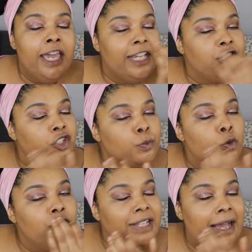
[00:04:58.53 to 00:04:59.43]
It
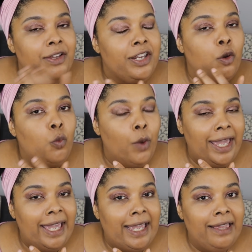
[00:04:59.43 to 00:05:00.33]
smooths out in a
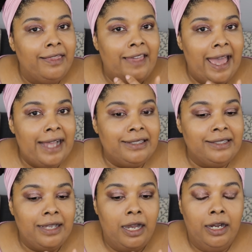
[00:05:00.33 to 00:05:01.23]
way
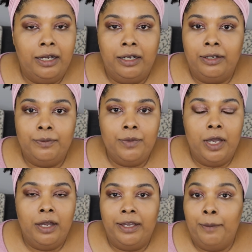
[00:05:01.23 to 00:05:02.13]
that uh,
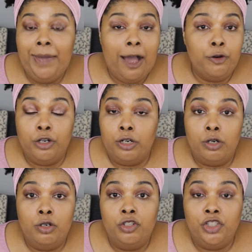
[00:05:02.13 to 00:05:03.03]
a
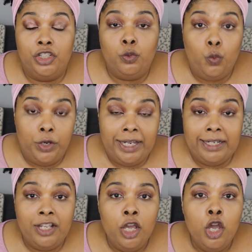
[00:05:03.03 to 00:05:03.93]
powder just
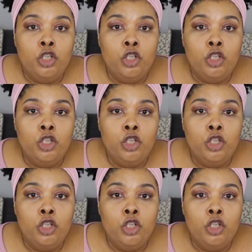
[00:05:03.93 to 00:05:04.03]
wouldn't.